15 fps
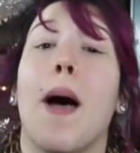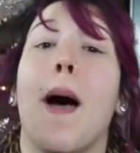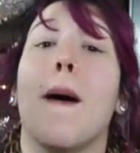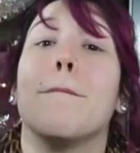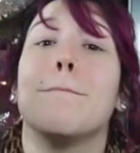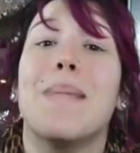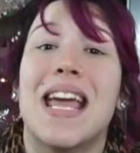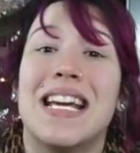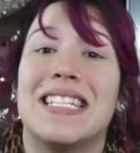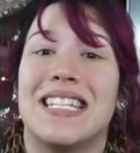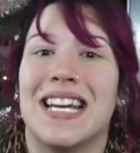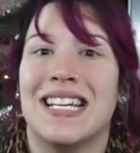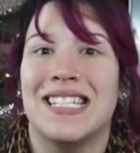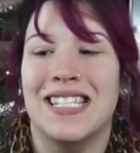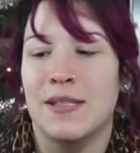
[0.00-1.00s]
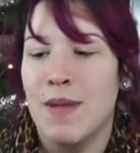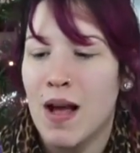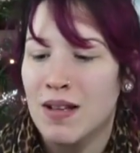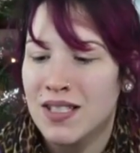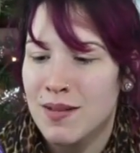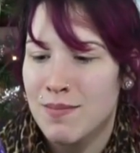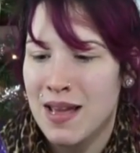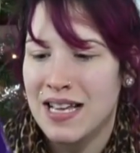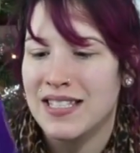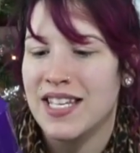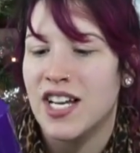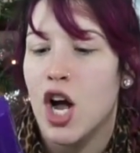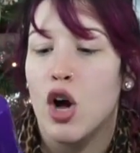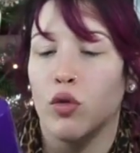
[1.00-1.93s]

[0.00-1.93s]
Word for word: amazing. It smells amazing.